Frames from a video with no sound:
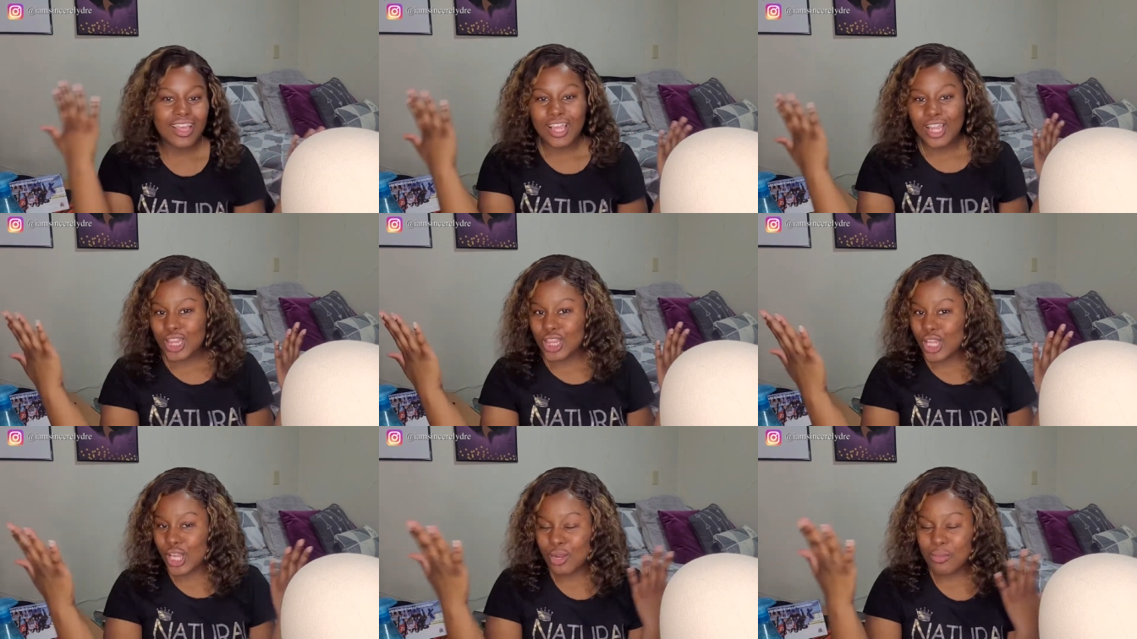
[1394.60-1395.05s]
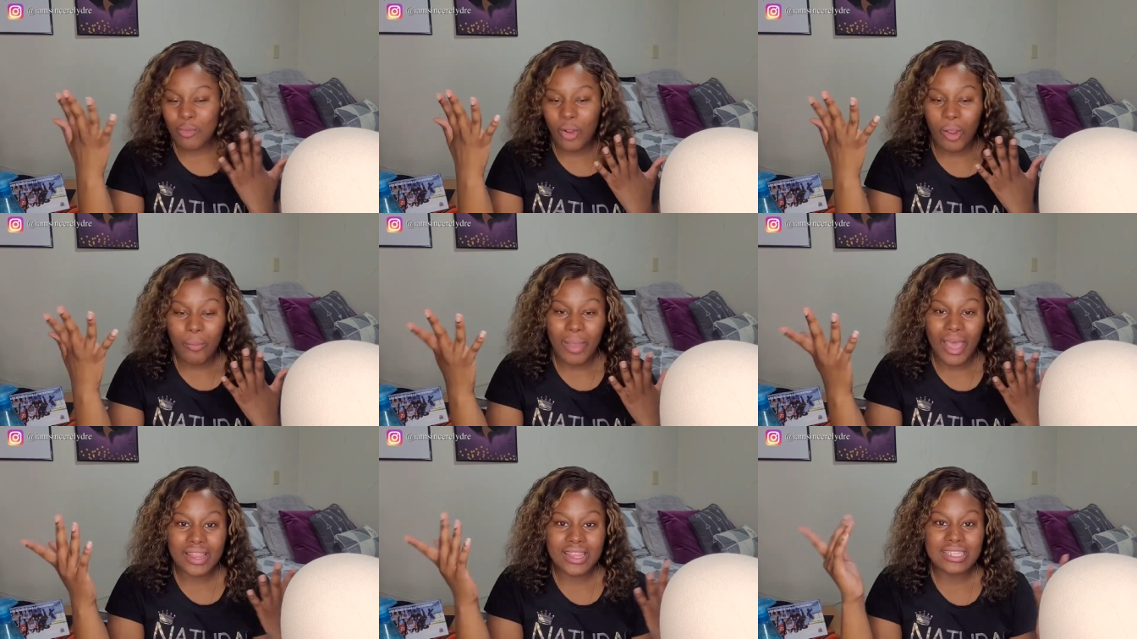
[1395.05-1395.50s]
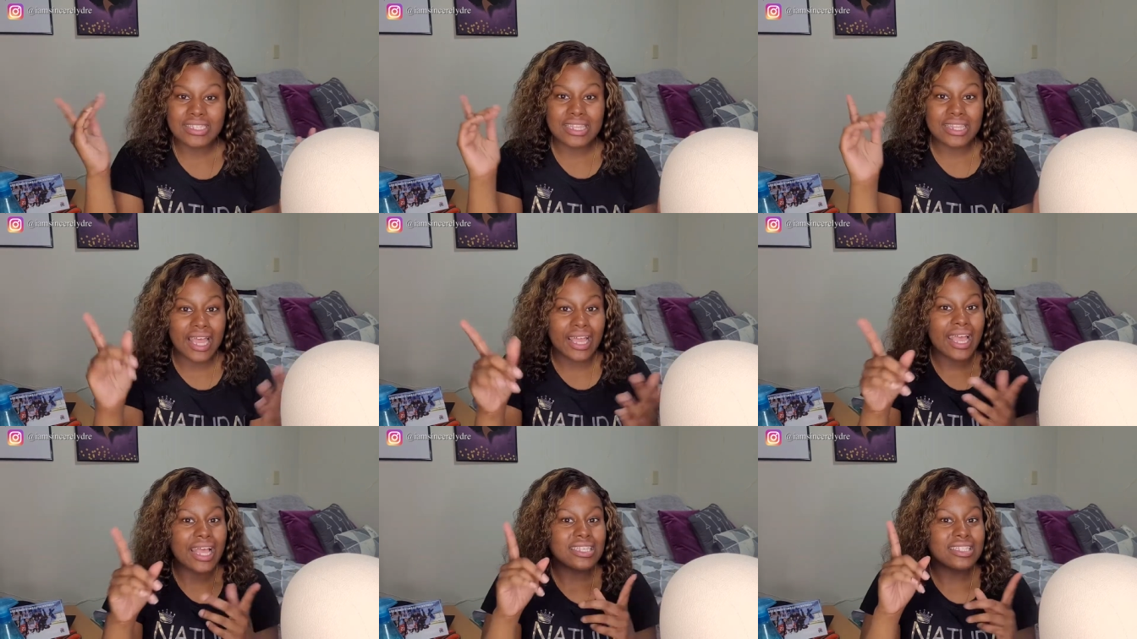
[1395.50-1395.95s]
learn more about this. And
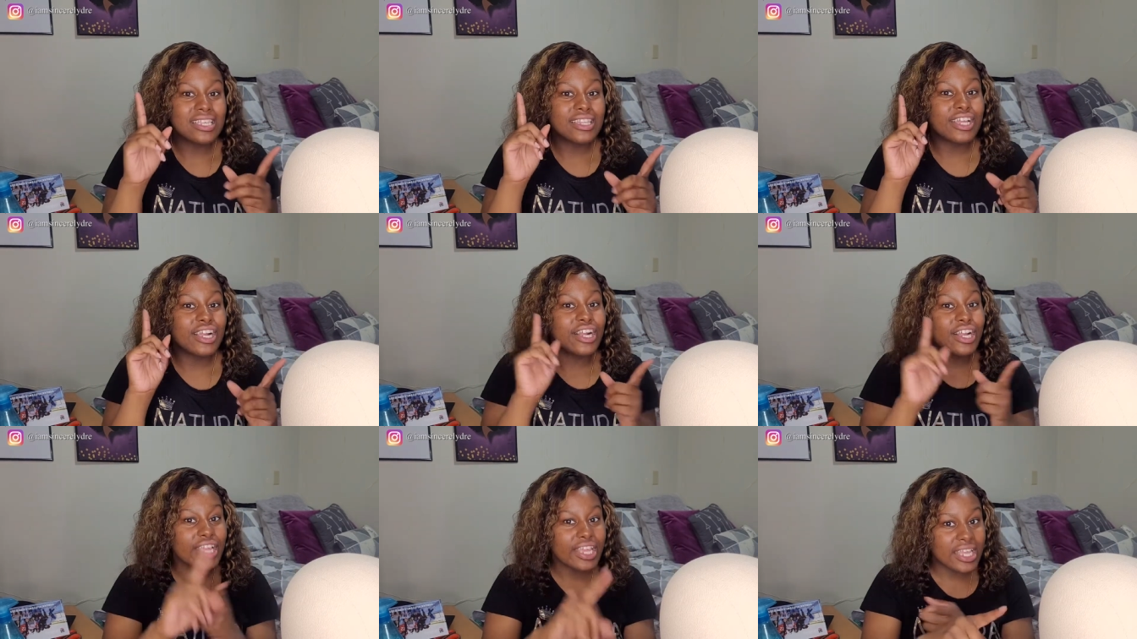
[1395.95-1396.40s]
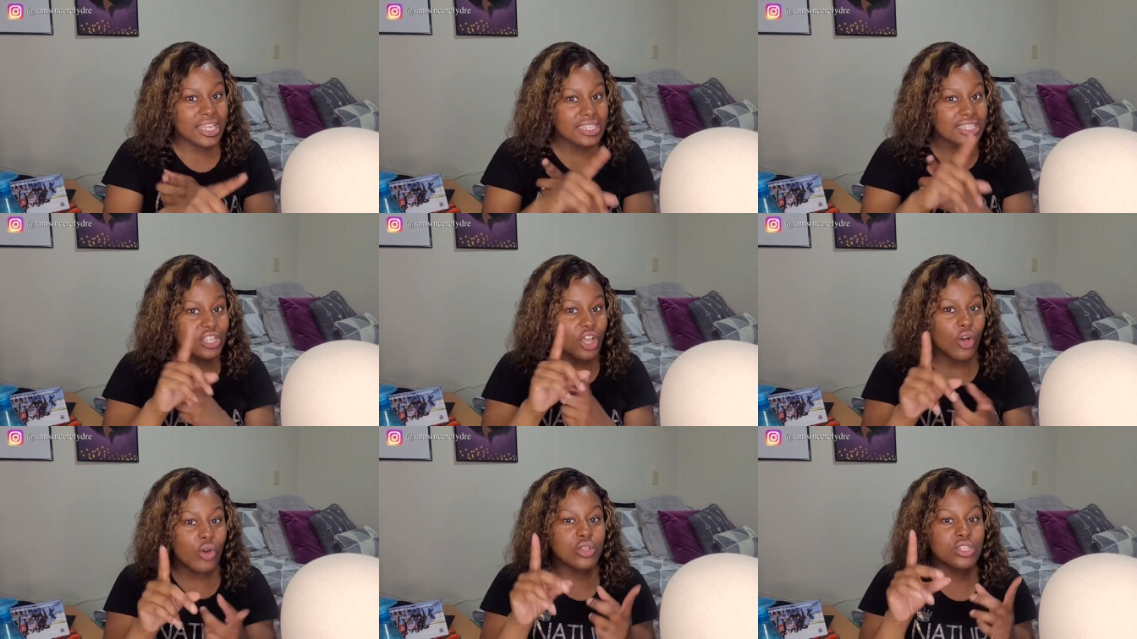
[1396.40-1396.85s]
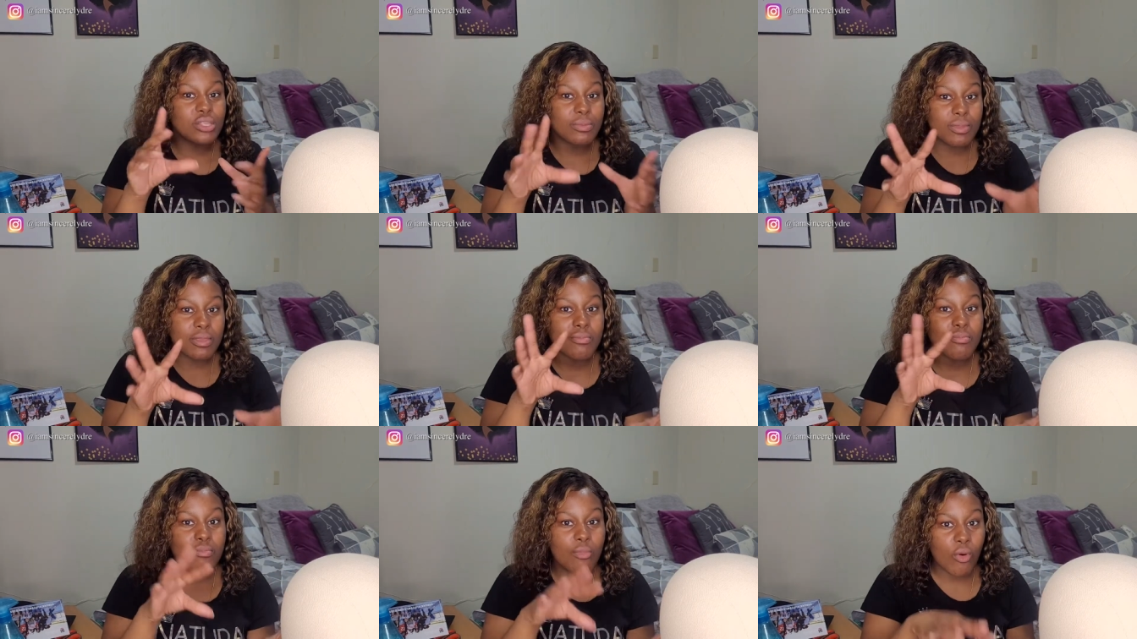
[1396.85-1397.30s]
like I said, there is going to
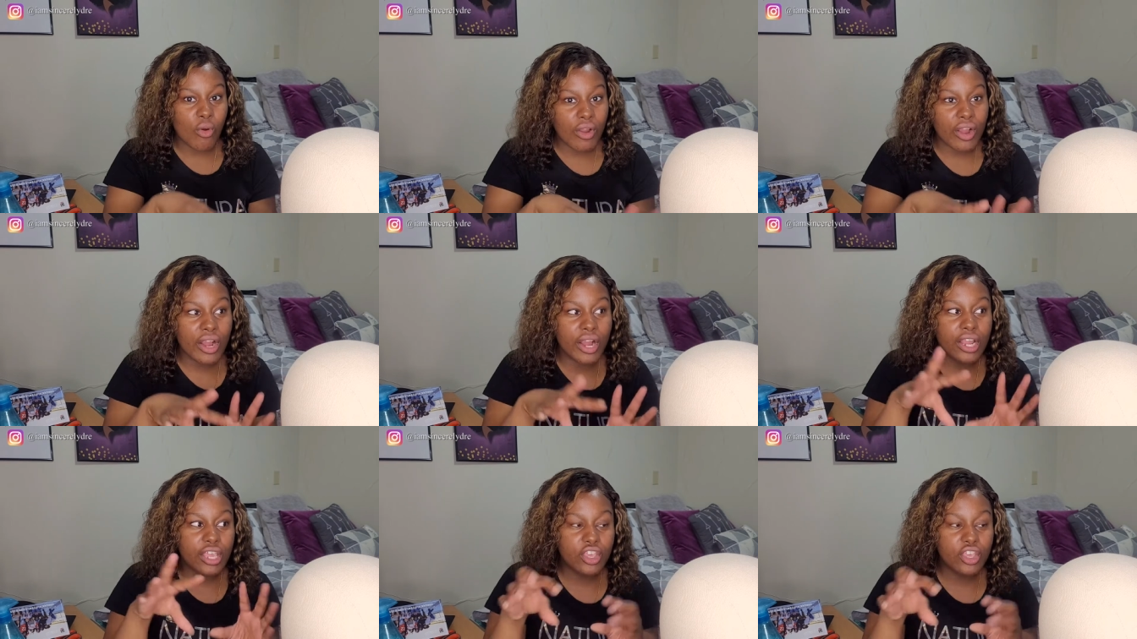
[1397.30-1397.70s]
be more